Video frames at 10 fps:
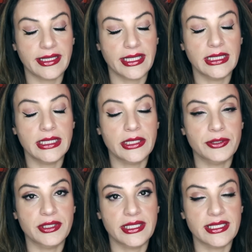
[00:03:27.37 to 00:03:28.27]
Like,
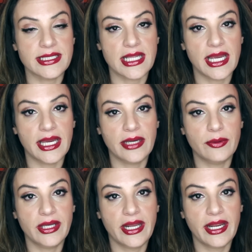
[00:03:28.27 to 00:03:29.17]
literally is like,
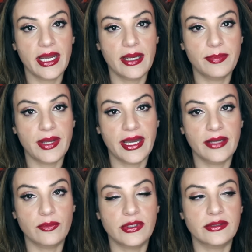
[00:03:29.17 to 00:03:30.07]
we're getting up
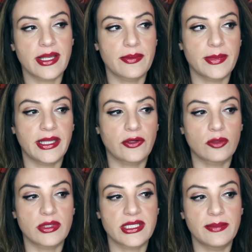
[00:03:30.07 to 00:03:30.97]
at, well, that would be like
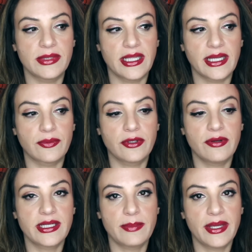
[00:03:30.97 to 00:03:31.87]
normal time, but like, we're
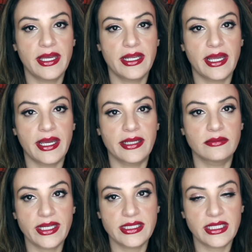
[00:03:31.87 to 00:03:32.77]
going to bed at
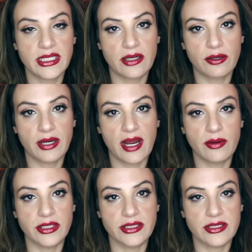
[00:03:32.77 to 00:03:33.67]
1800
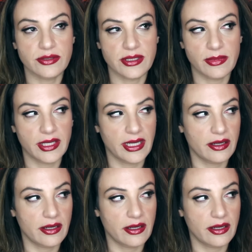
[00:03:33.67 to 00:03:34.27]
hours or something.